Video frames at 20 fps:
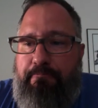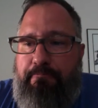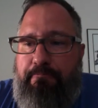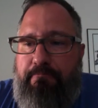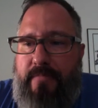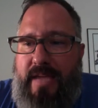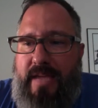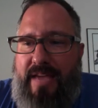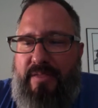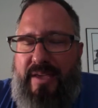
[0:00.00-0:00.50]

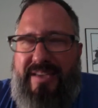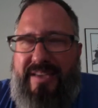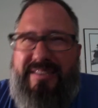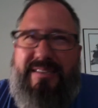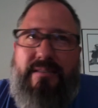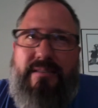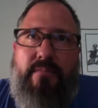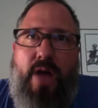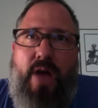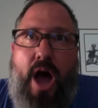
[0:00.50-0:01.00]
I think
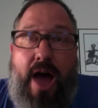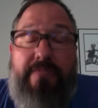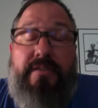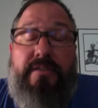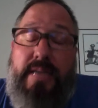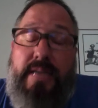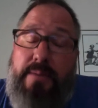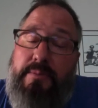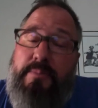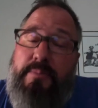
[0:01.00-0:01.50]
is
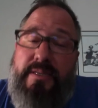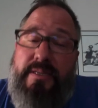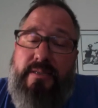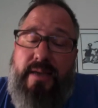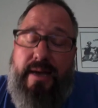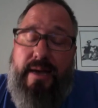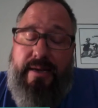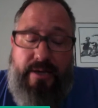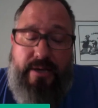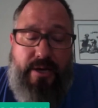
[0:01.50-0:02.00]
oftentimes
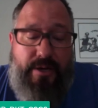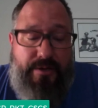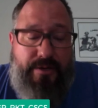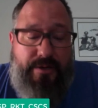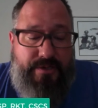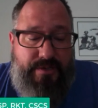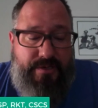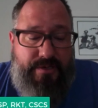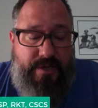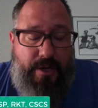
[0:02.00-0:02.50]
misdiagnosed.
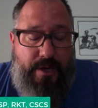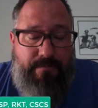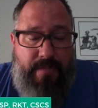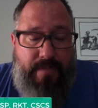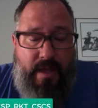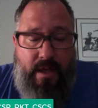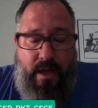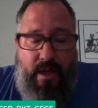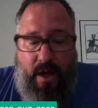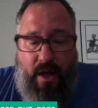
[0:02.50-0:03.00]
So
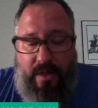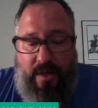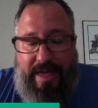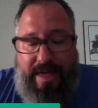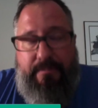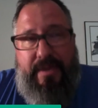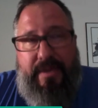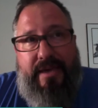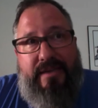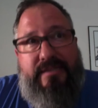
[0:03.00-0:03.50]
all
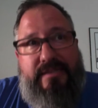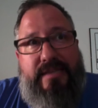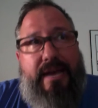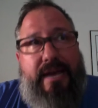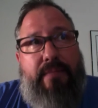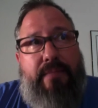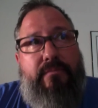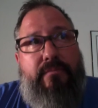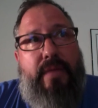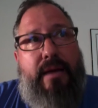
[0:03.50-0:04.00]
that being said,
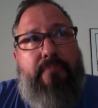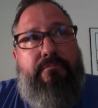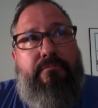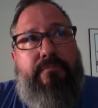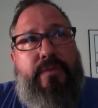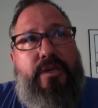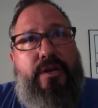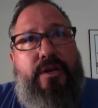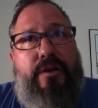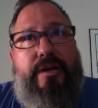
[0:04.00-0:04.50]
I'm
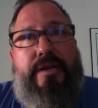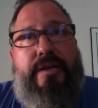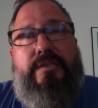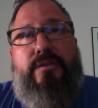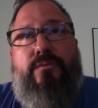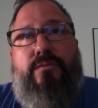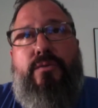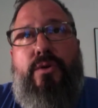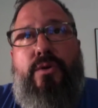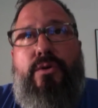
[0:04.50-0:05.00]

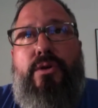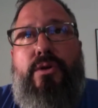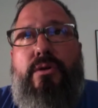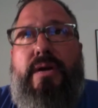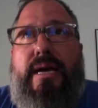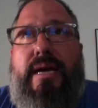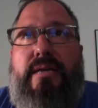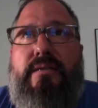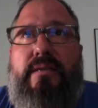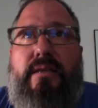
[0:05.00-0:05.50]
curious, who do you
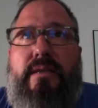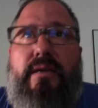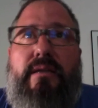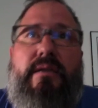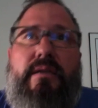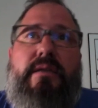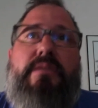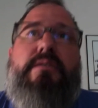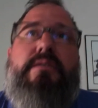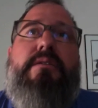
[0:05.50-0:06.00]
guys think
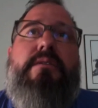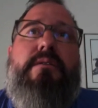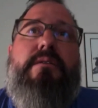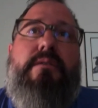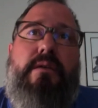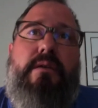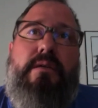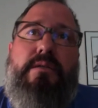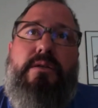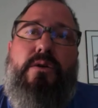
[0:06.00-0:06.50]

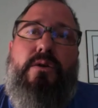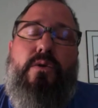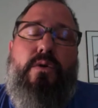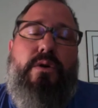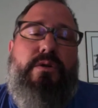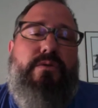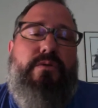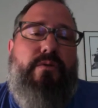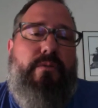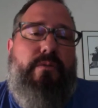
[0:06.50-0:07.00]
this
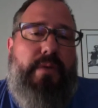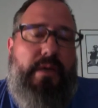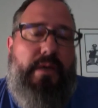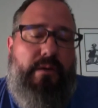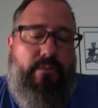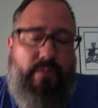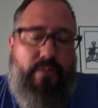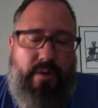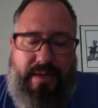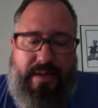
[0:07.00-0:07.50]
course would be
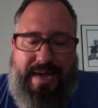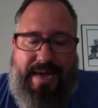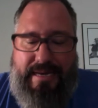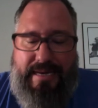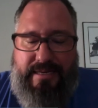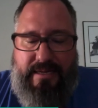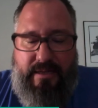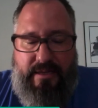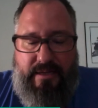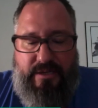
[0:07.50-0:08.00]
really
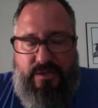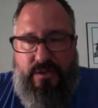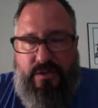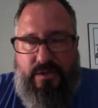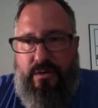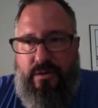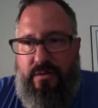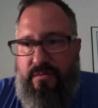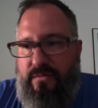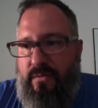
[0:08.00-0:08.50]
ideally
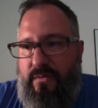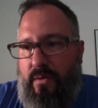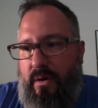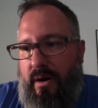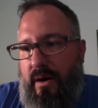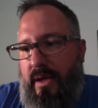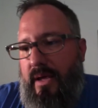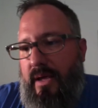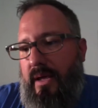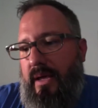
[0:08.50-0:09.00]
suited for?
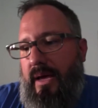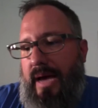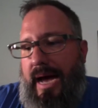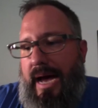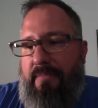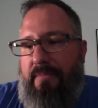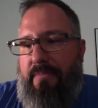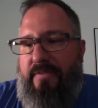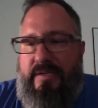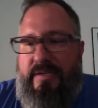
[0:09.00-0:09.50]

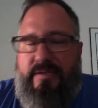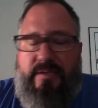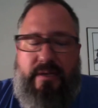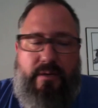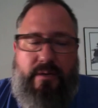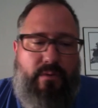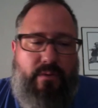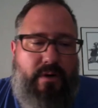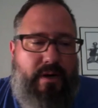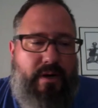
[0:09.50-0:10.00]
Obviously,
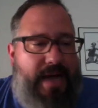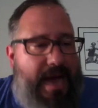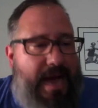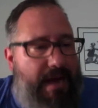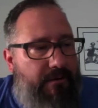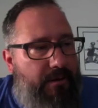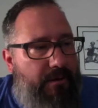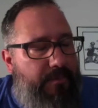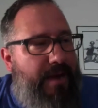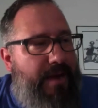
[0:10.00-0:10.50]
we're
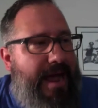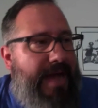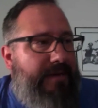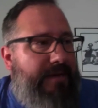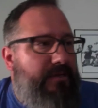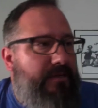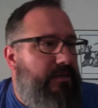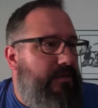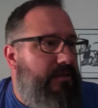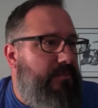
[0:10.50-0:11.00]

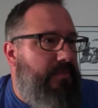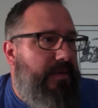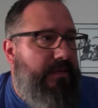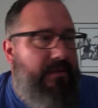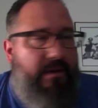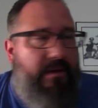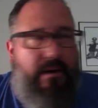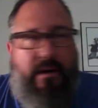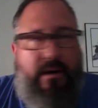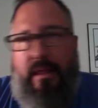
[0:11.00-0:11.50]
chiropractors, but
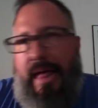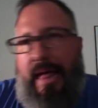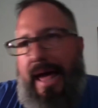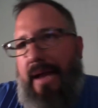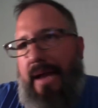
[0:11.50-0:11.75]
there are a lot of